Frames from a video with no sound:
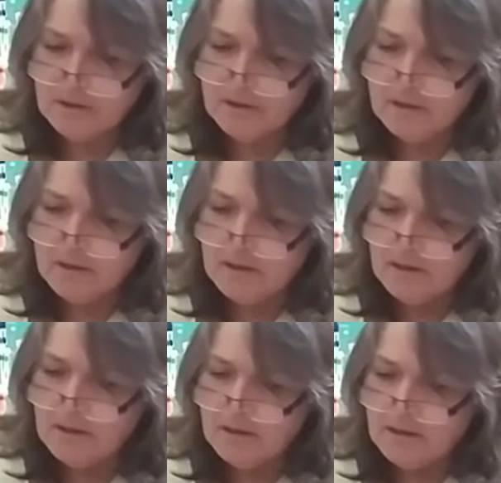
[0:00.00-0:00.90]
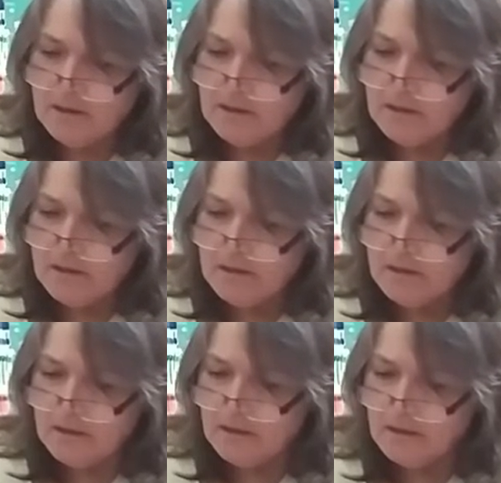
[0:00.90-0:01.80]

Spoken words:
No one is speaking in this clip.